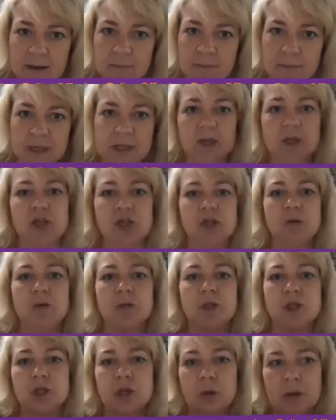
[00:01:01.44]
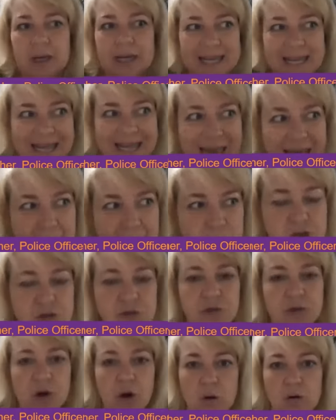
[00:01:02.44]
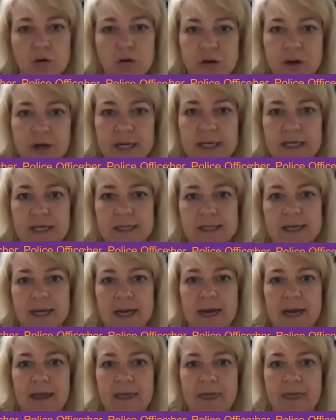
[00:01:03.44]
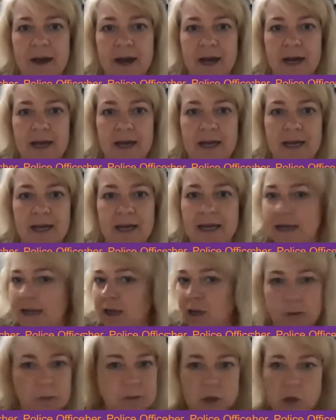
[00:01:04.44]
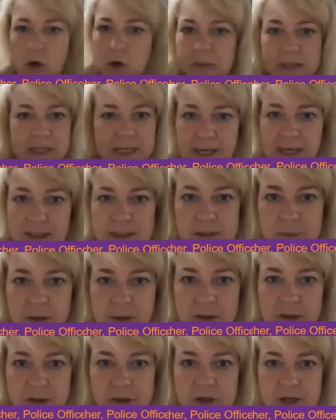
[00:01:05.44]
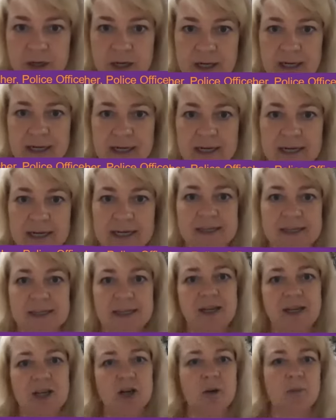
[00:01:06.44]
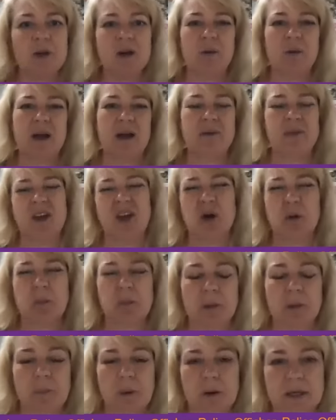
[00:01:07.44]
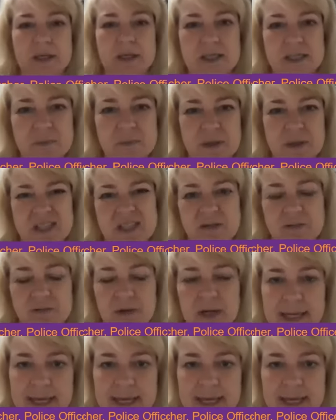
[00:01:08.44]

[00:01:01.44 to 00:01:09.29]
because you were totally engaged through the whole training day, that you absorbed it like a sponge, instead of coming away with a couple of pointers, but you didn't really